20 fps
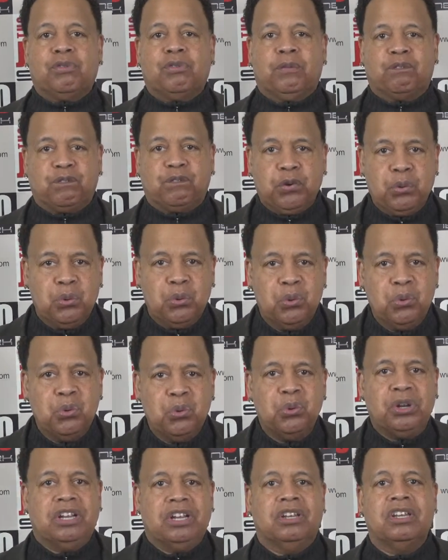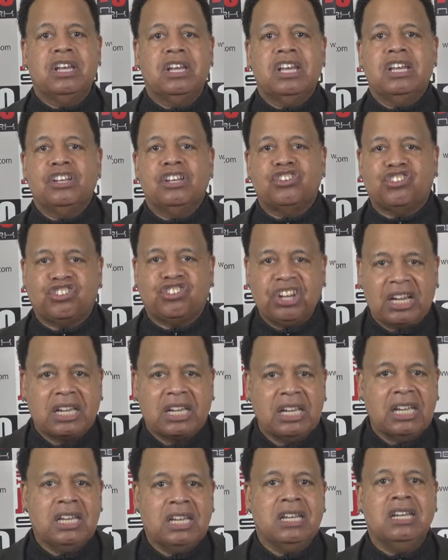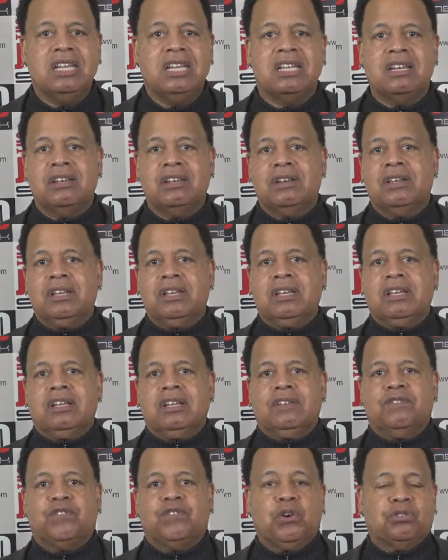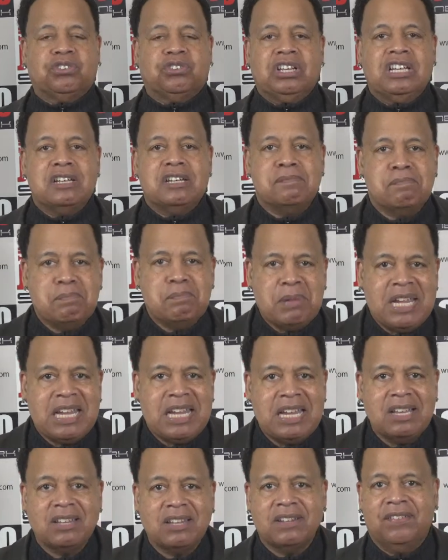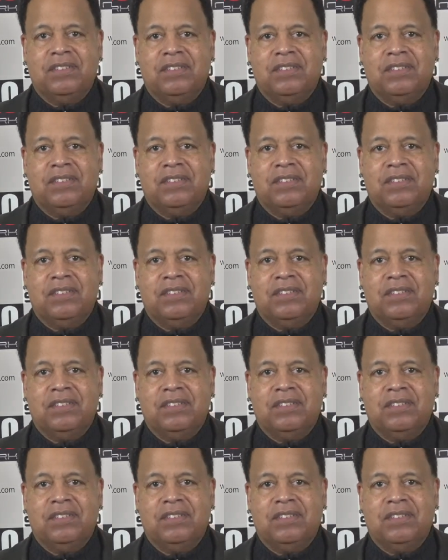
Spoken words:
food and chicken and folks that eat meat,